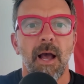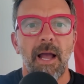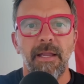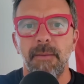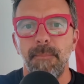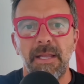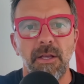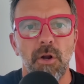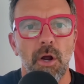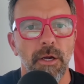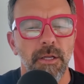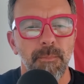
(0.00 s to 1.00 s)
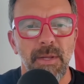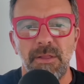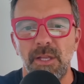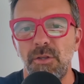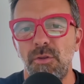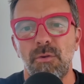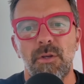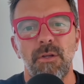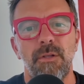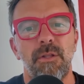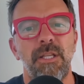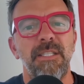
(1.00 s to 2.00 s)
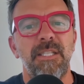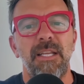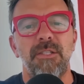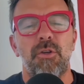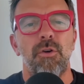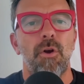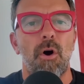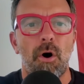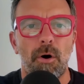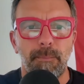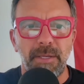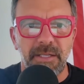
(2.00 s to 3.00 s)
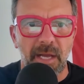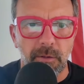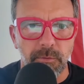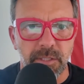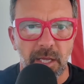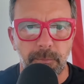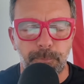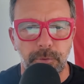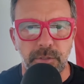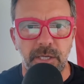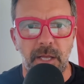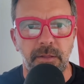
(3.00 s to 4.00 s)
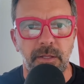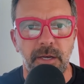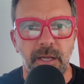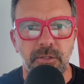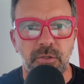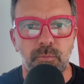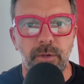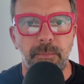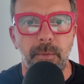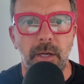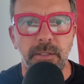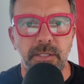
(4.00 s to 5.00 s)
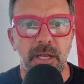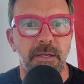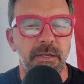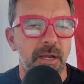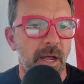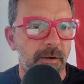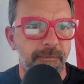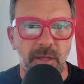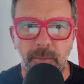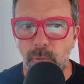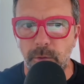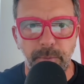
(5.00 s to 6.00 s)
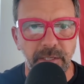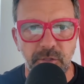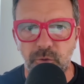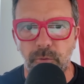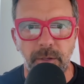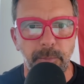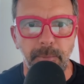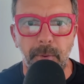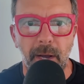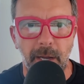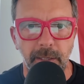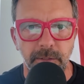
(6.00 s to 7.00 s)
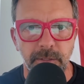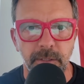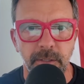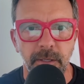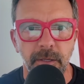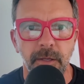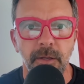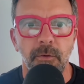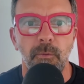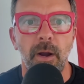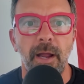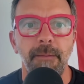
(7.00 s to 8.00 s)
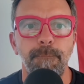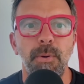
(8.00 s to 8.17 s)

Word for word: I can make an argument that you could these things could all be down 10% in the next 3 months and none of them would be screaming buys. Right. Right.